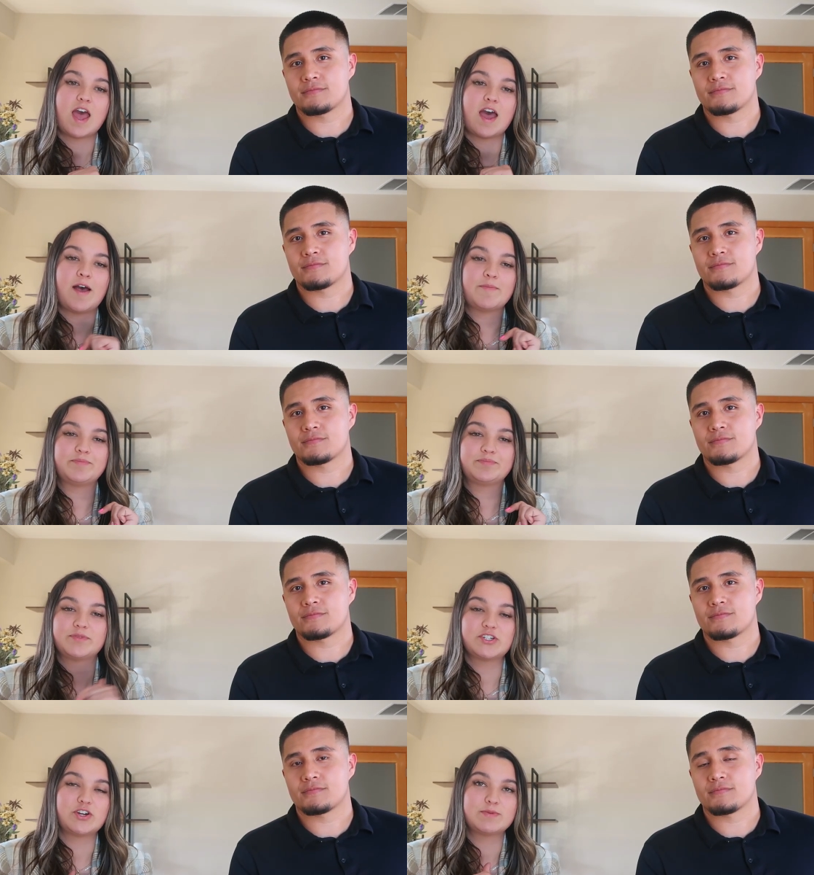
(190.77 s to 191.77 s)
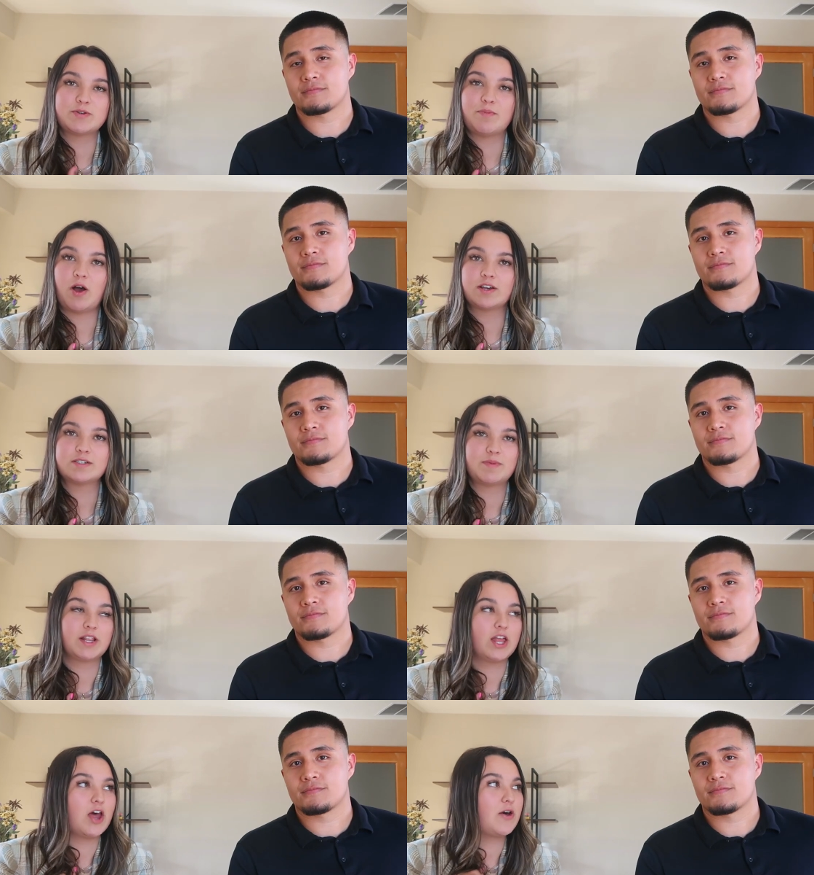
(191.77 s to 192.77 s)
Speaker 1: um, description box
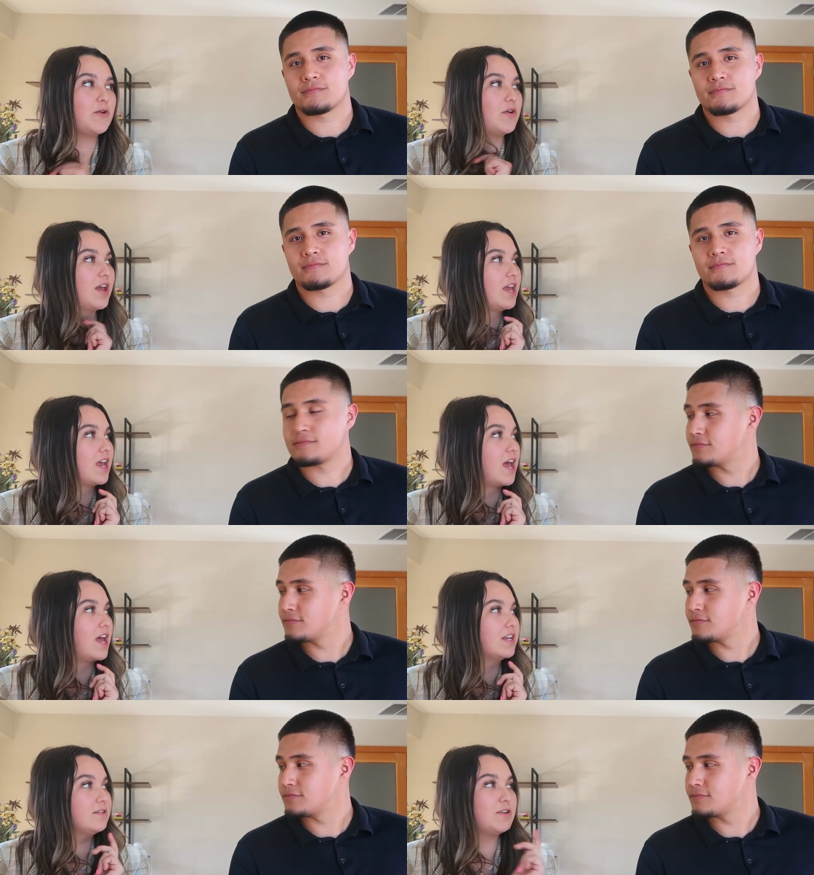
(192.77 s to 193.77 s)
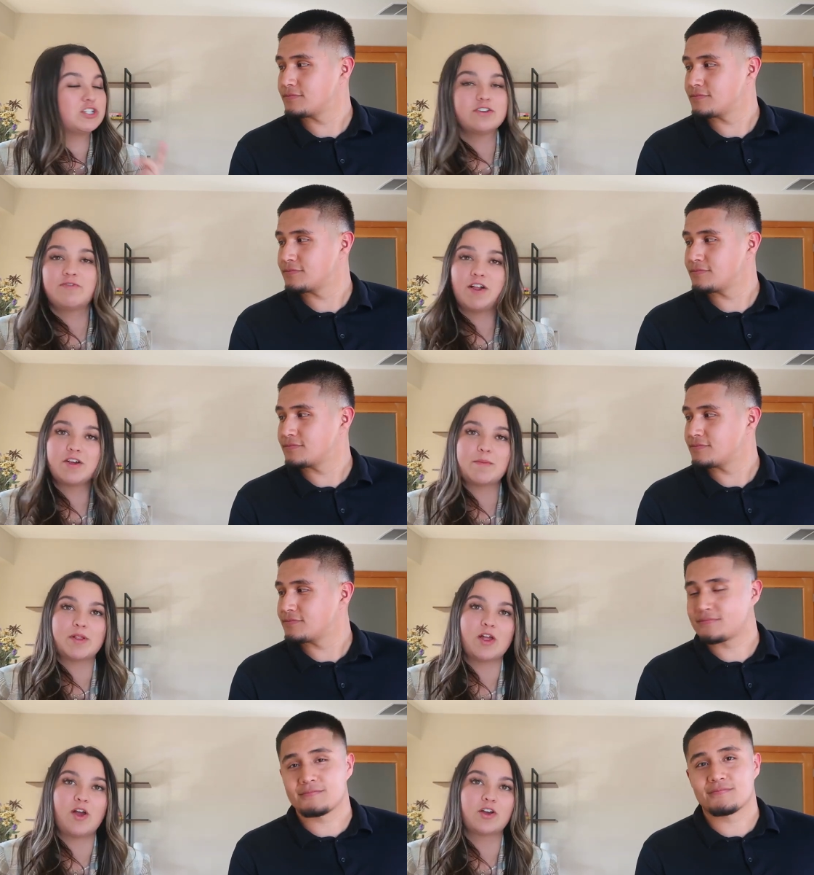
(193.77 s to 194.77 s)
below and make sure to follow him
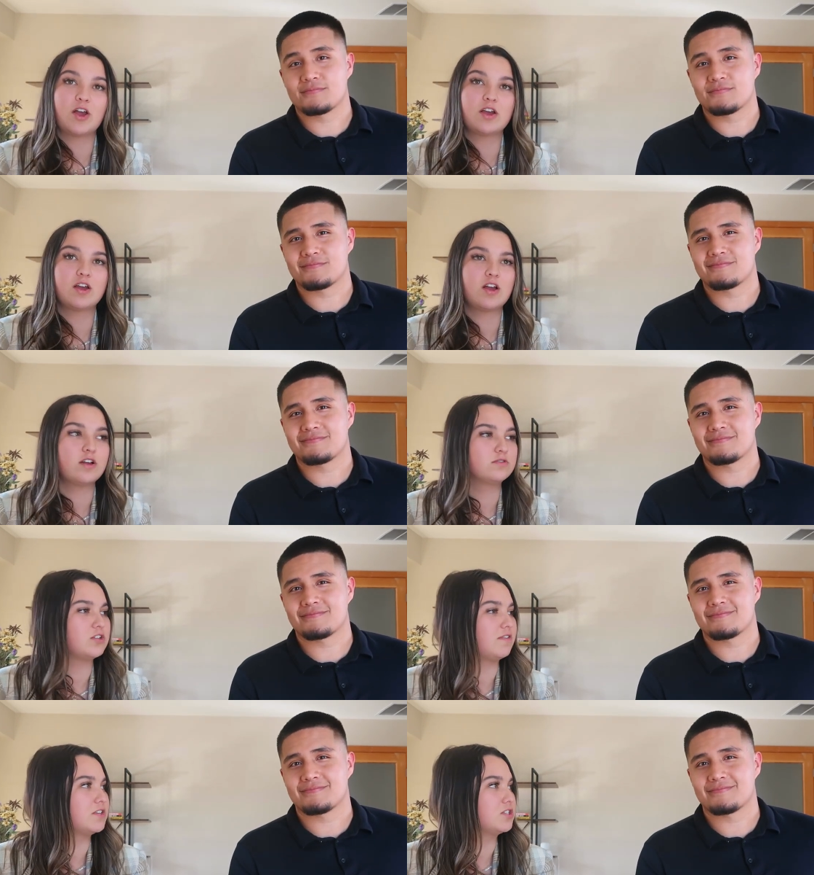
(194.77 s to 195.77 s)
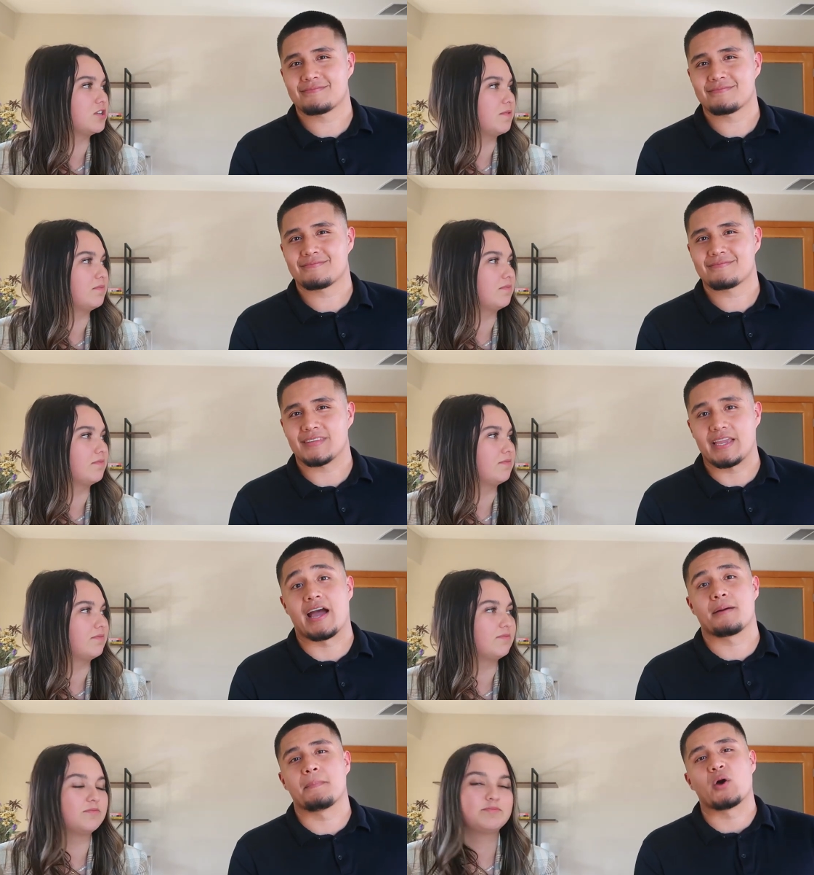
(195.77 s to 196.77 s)
along do you have instagram
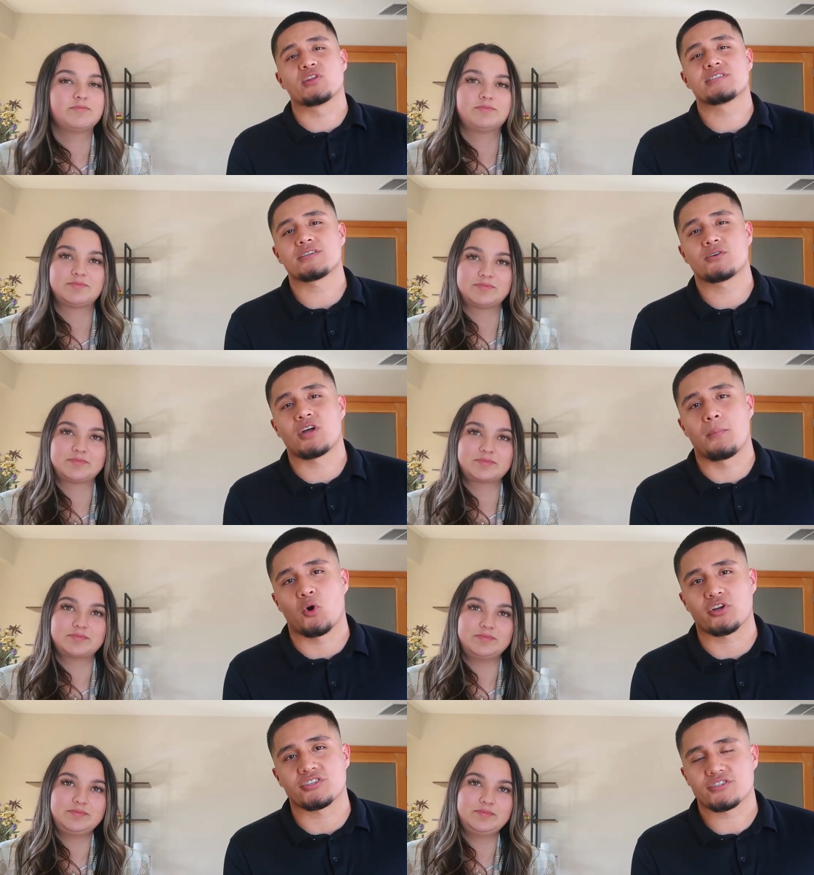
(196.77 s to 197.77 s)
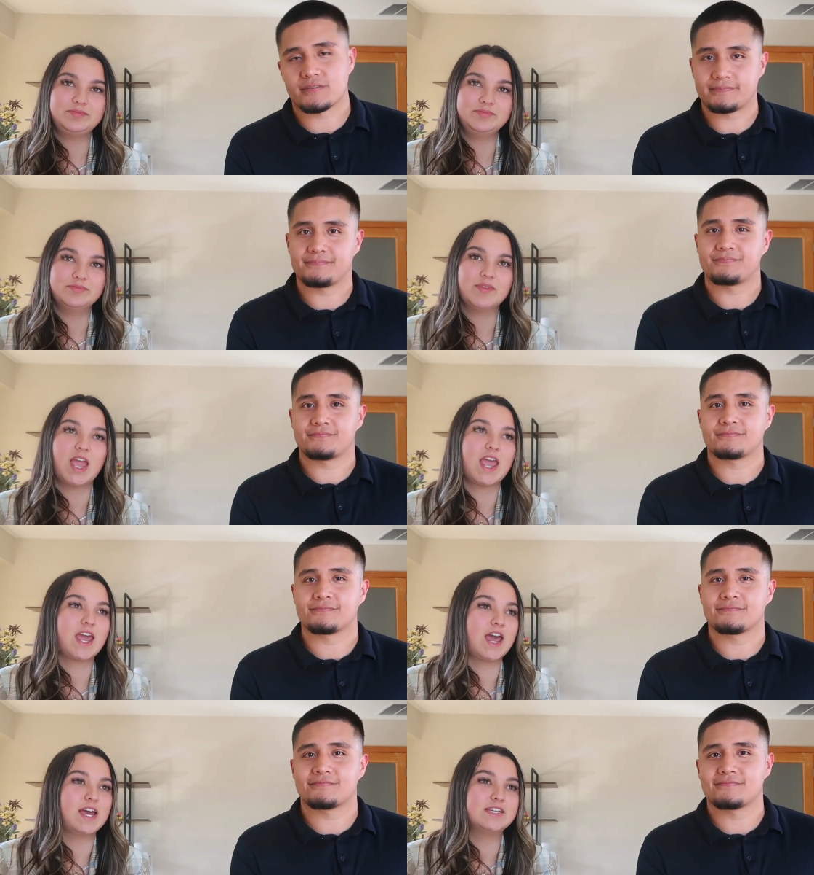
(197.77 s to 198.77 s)
Speaker 2: yeah mauricio.mortgage
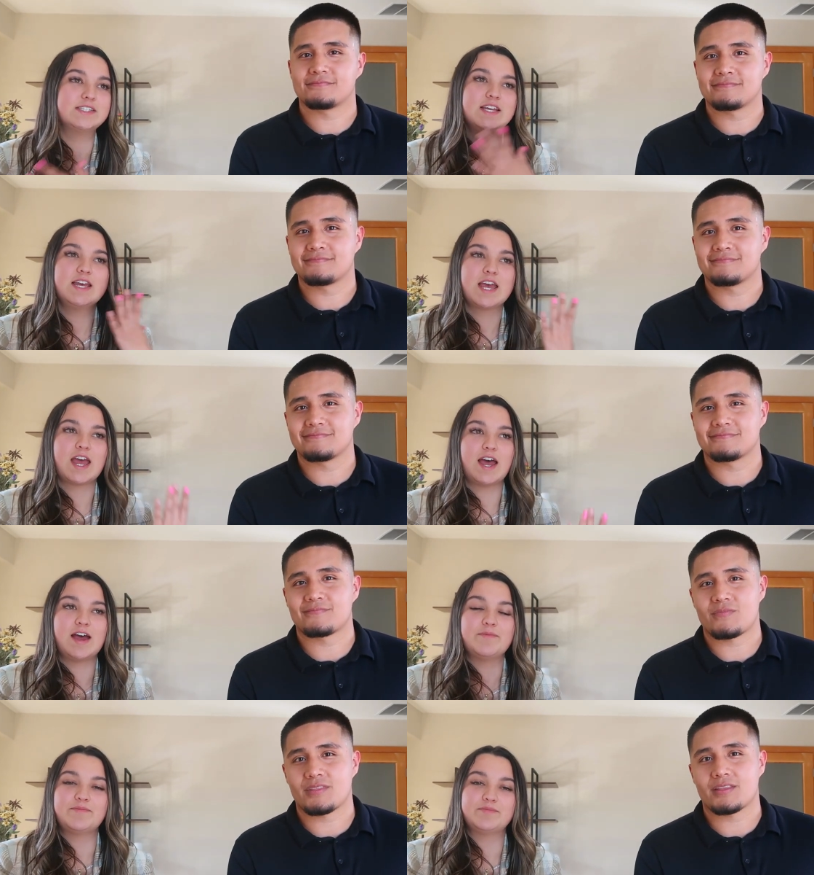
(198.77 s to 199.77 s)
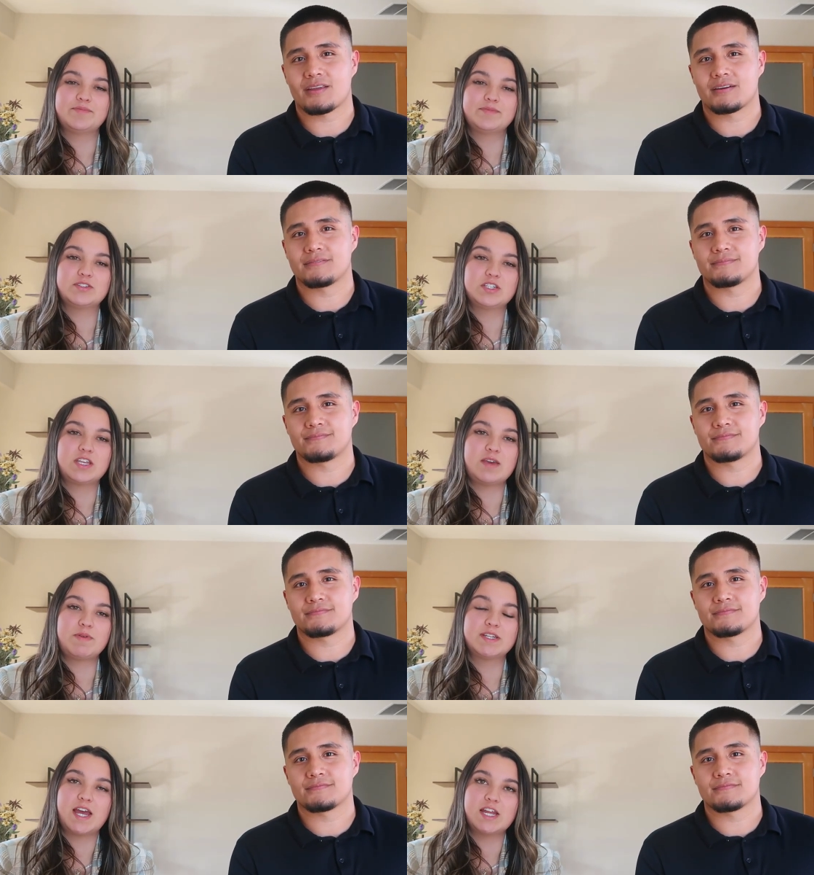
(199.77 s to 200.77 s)
Speaker 1: and um,
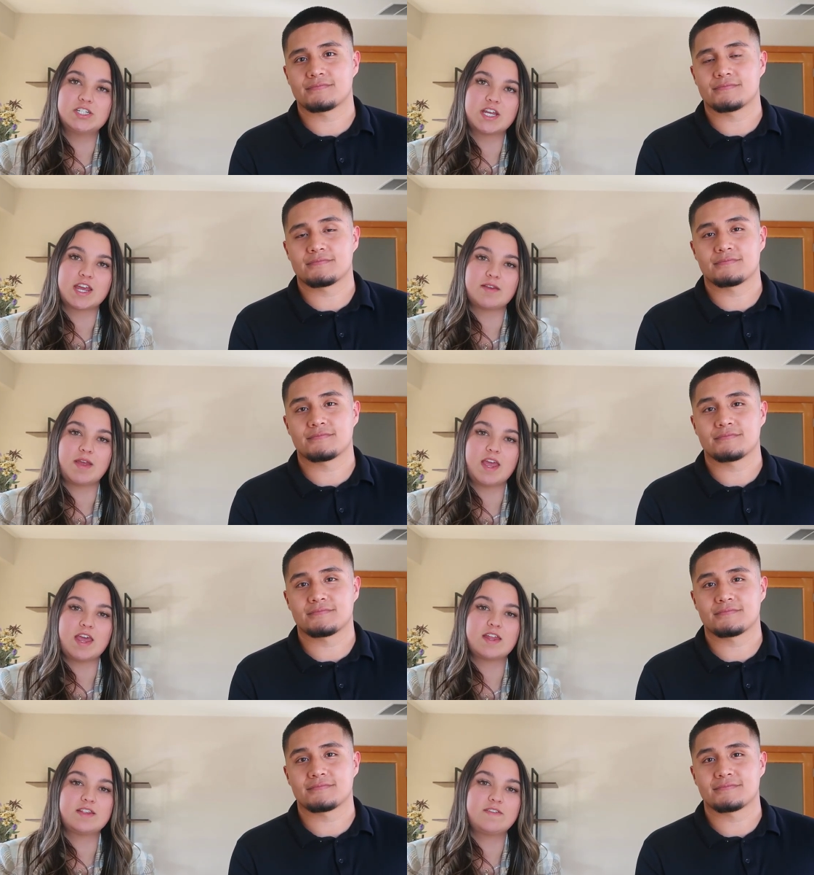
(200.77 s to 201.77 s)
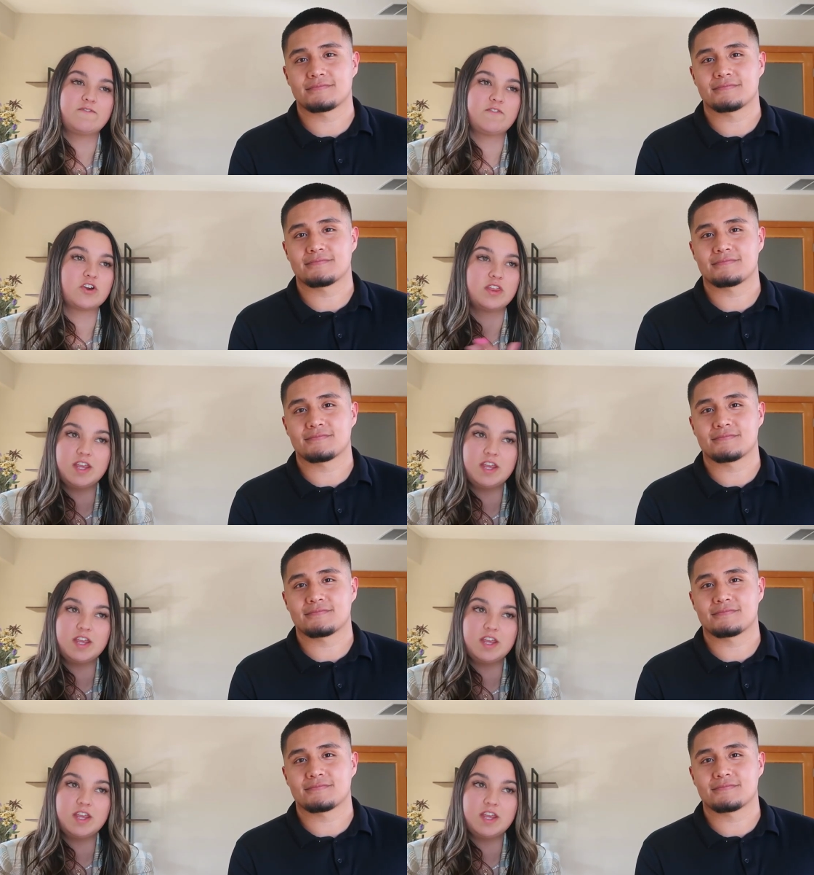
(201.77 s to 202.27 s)
keep in touch and it if you're